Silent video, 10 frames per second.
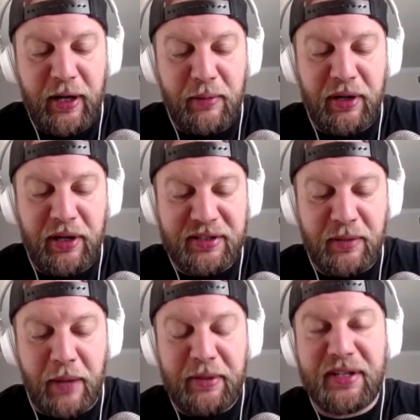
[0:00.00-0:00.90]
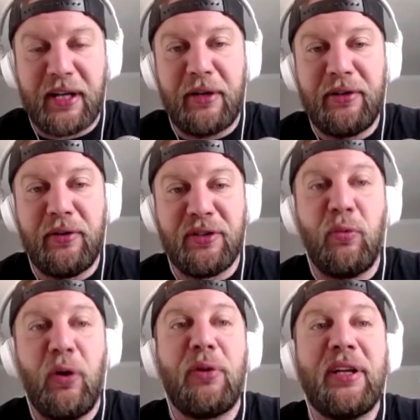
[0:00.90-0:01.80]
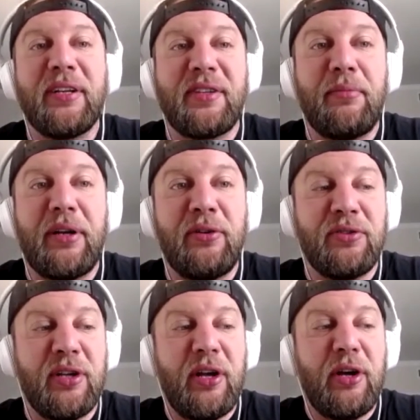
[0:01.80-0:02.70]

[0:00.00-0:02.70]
But something I'm excited about doing is when we get somebody who's